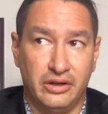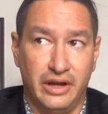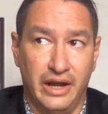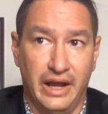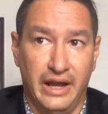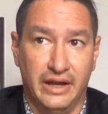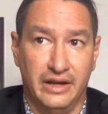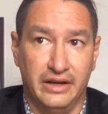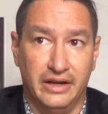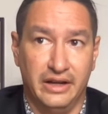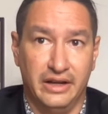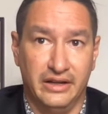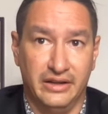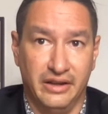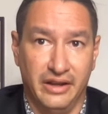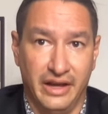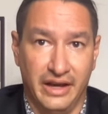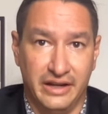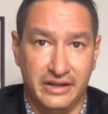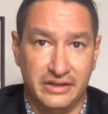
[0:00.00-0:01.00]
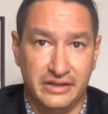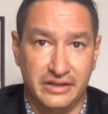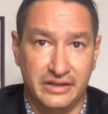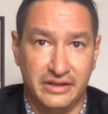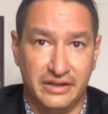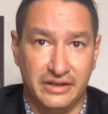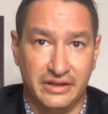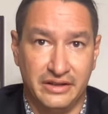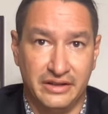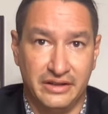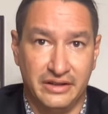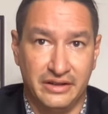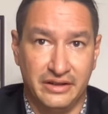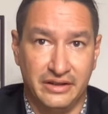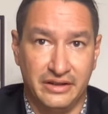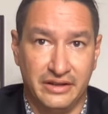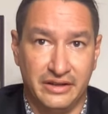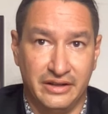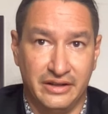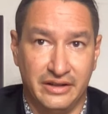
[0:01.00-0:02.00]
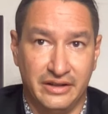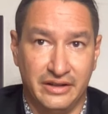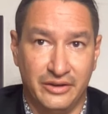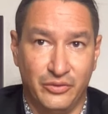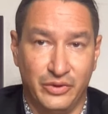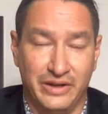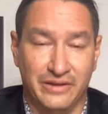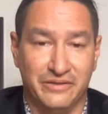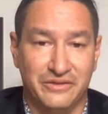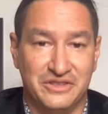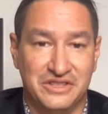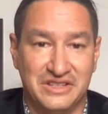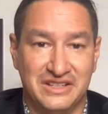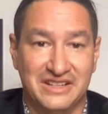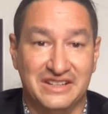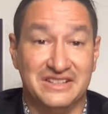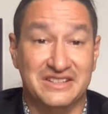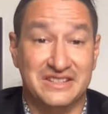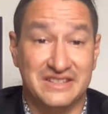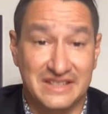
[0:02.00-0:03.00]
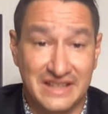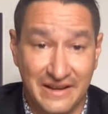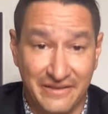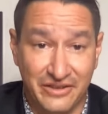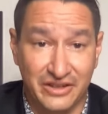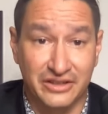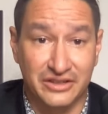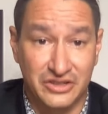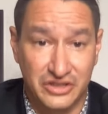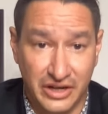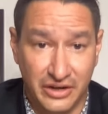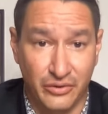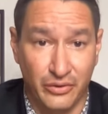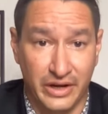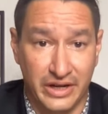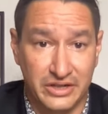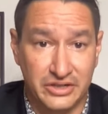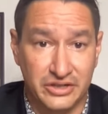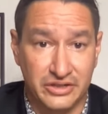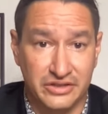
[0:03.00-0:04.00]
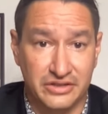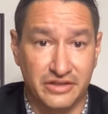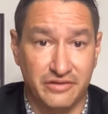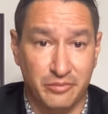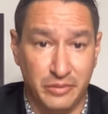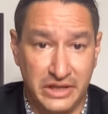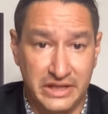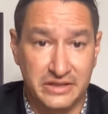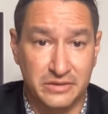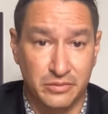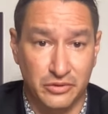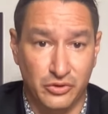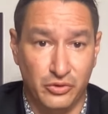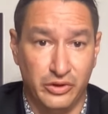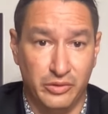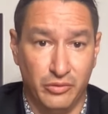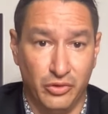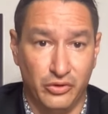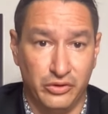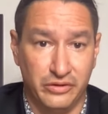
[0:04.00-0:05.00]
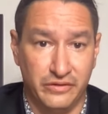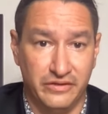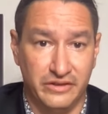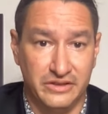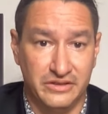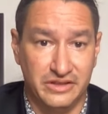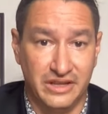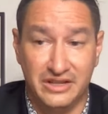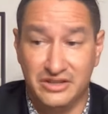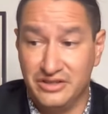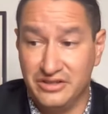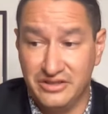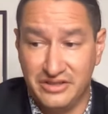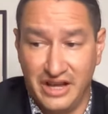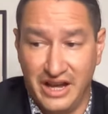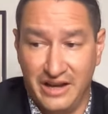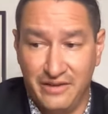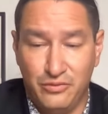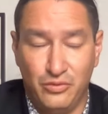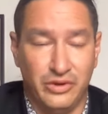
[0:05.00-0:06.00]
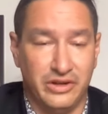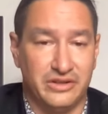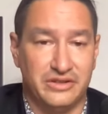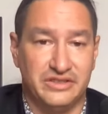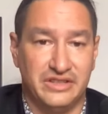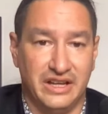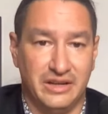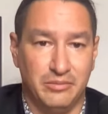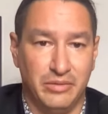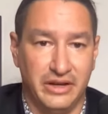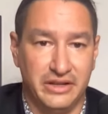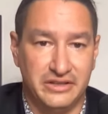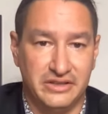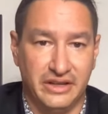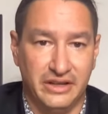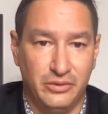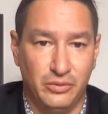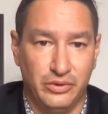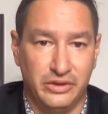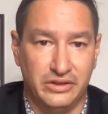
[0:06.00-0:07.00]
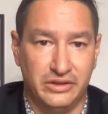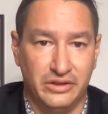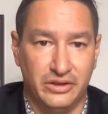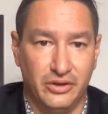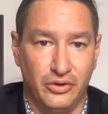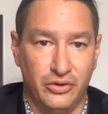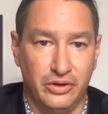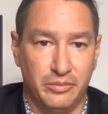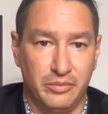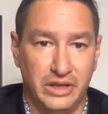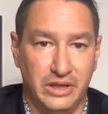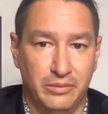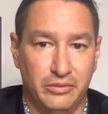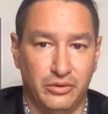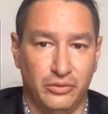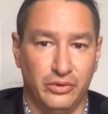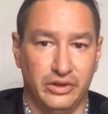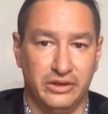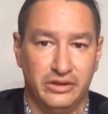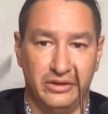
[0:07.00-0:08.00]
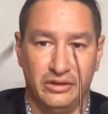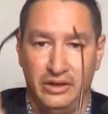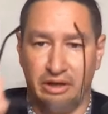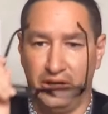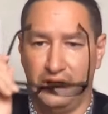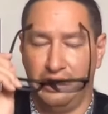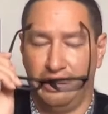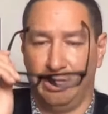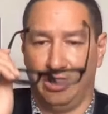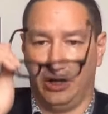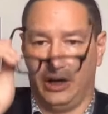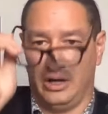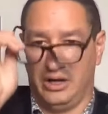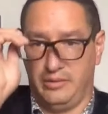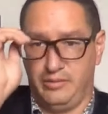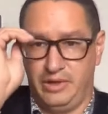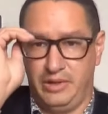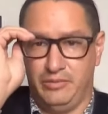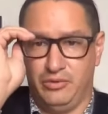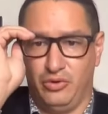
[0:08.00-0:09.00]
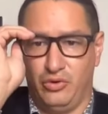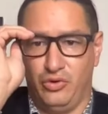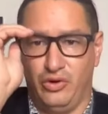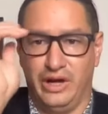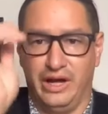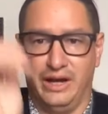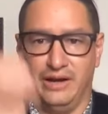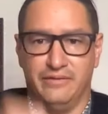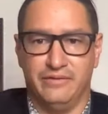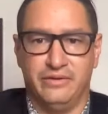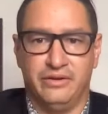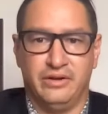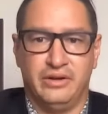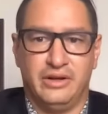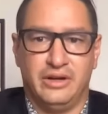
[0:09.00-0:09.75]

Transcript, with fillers: And in that we have seen seven generations of peace between both of these nations. I've worked side by side with Dakota people, with people who have